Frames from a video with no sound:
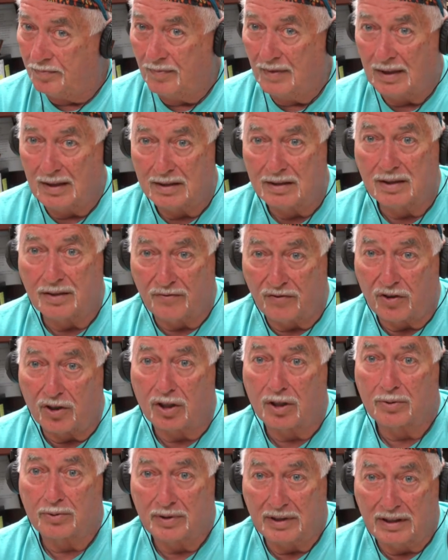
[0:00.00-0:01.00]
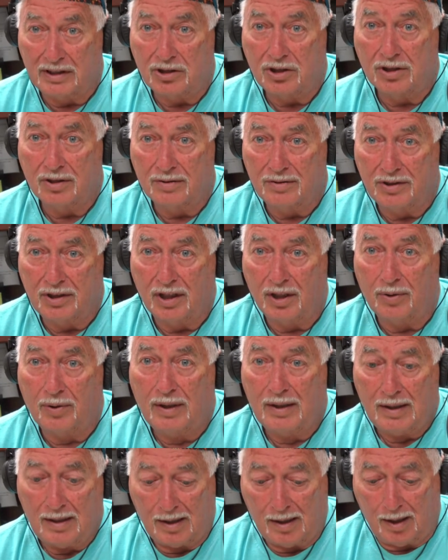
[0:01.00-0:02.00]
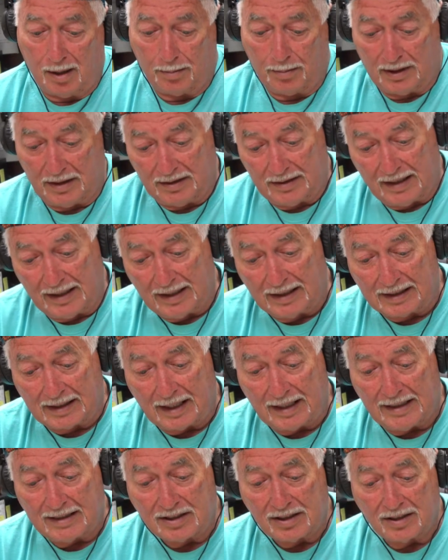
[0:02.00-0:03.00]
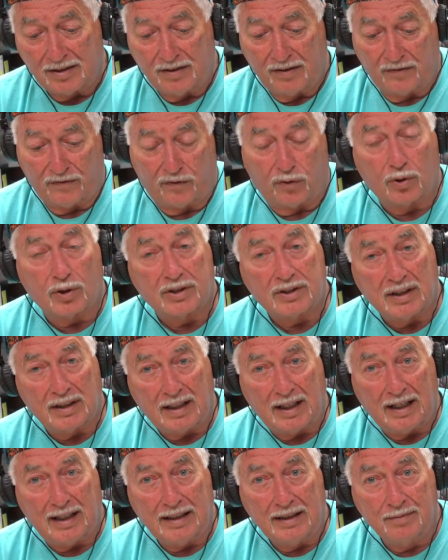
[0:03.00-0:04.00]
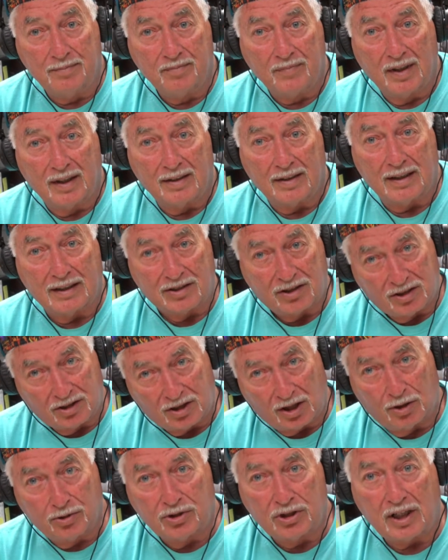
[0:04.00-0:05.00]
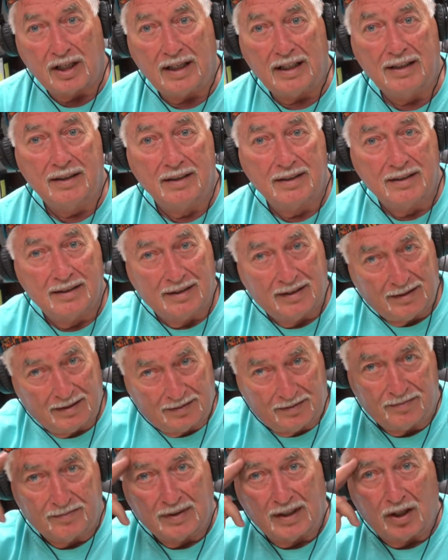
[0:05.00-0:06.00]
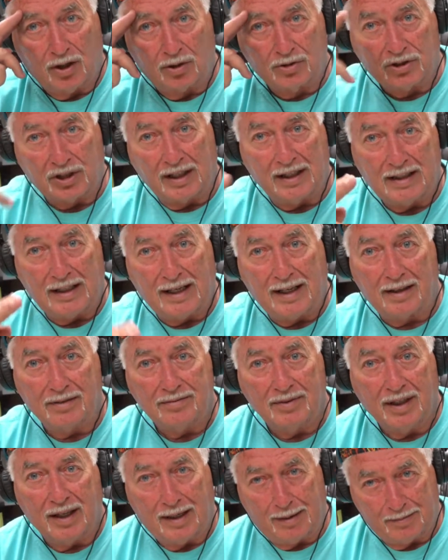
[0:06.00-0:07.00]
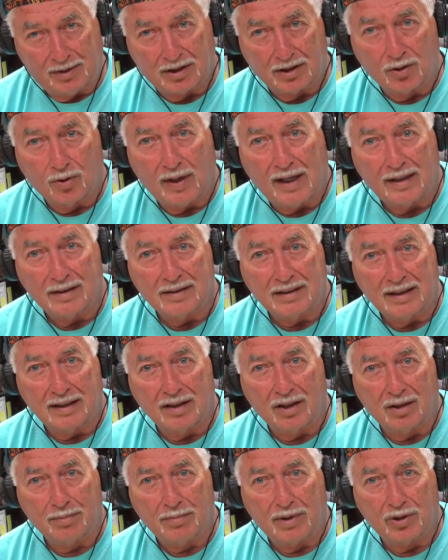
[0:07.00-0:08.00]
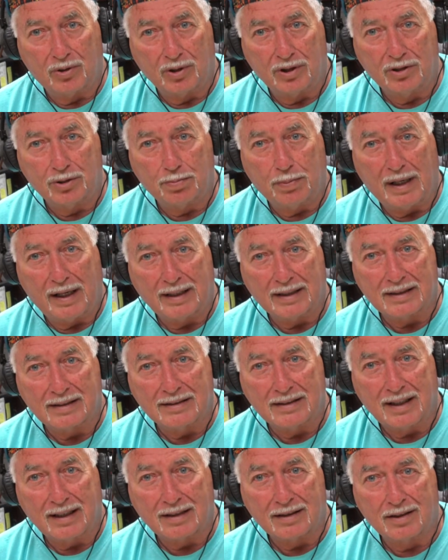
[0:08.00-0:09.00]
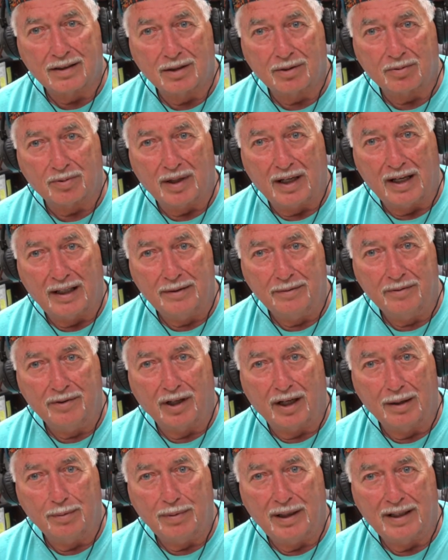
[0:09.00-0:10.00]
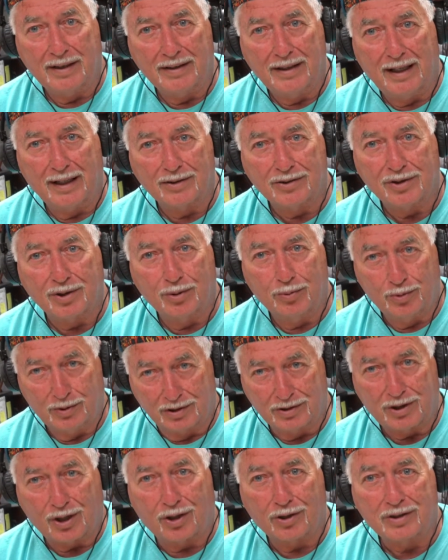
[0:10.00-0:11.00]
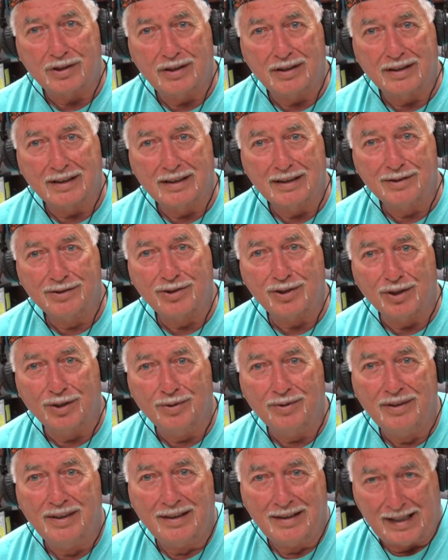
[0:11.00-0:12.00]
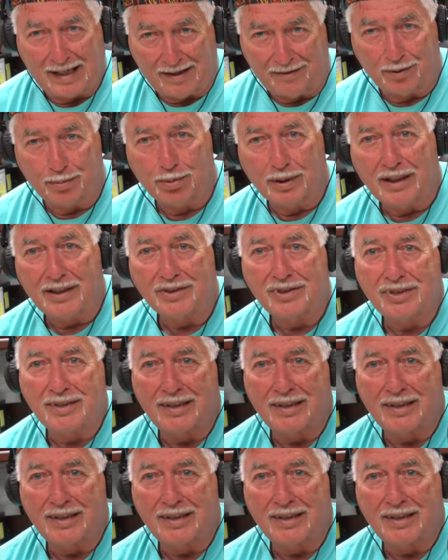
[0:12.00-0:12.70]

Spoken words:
it's a far reach. But in any case, for today, this is OJ. OJing out. I'm going to go out and get on my orange bike and take a little ride right about now. So we'll talk to you again soon. Have a blessed